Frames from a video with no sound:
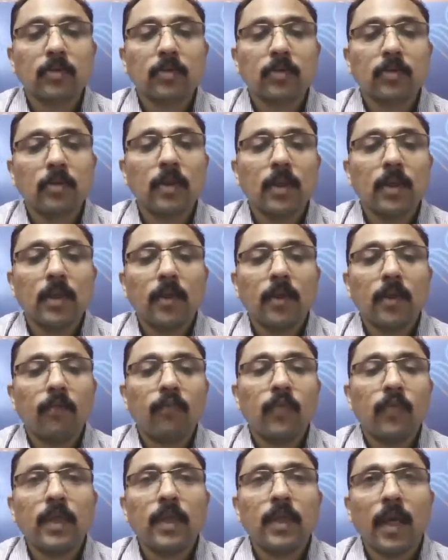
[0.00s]
So
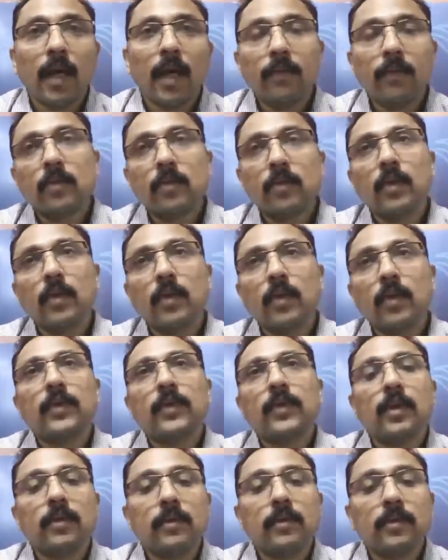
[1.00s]
we have to have
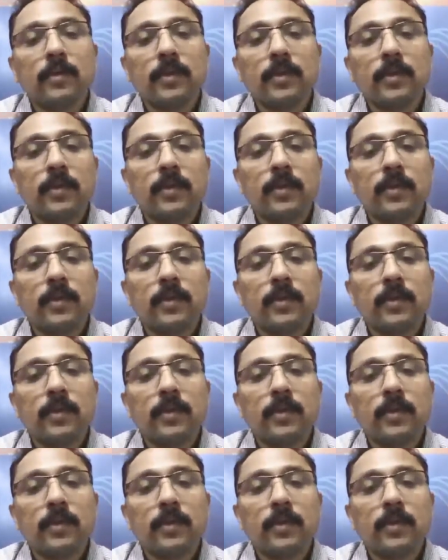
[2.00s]
the